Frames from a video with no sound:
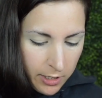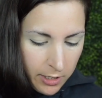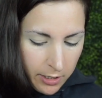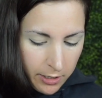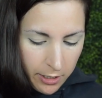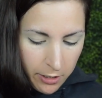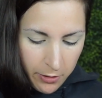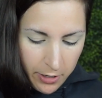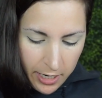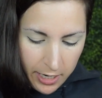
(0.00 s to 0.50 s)

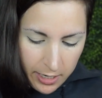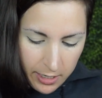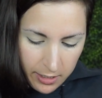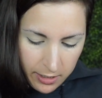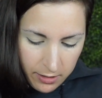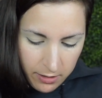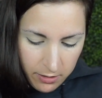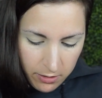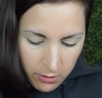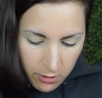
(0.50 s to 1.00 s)
go ahead
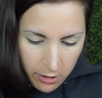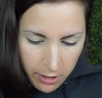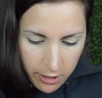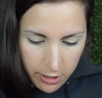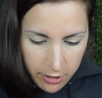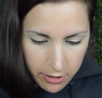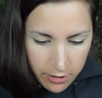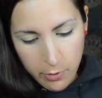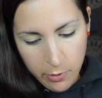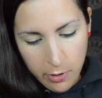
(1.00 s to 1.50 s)
and
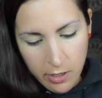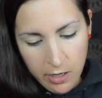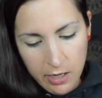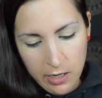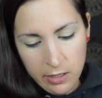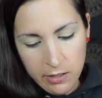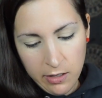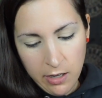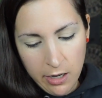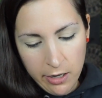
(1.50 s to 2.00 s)
start
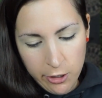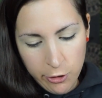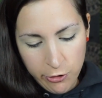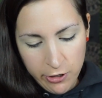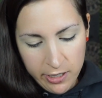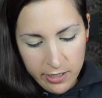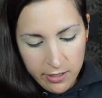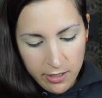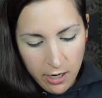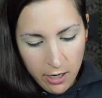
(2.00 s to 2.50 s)
putting a
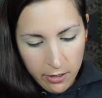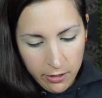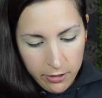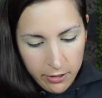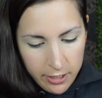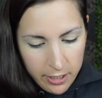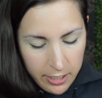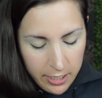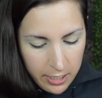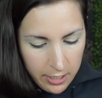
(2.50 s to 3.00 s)
crease
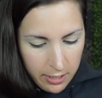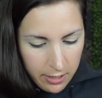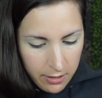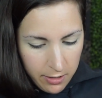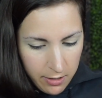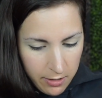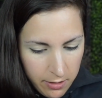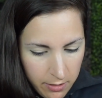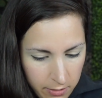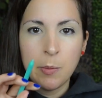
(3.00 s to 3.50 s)
color
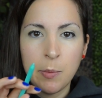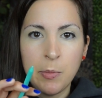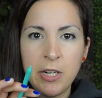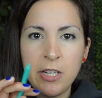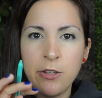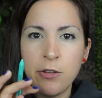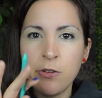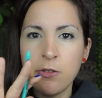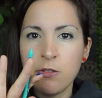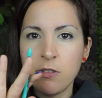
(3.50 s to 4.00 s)
in. I'm gonna
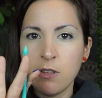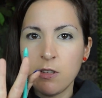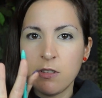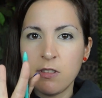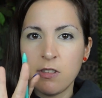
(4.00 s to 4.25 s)
use this